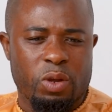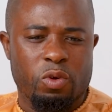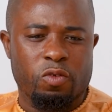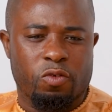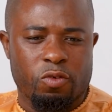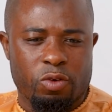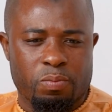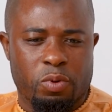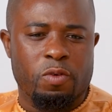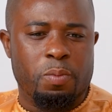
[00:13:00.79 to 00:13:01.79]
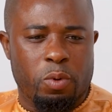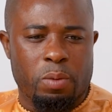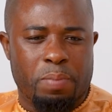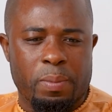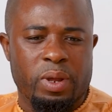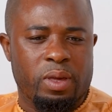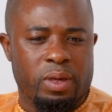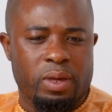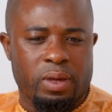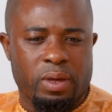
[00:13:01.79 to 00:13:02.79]
they want to improve upon public
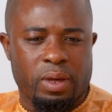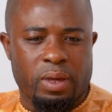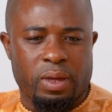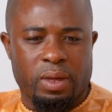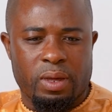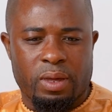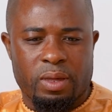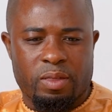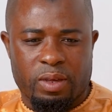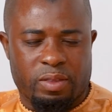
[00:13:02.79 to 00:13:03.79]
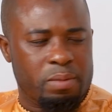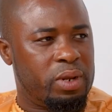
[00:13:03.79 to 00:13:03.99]
sector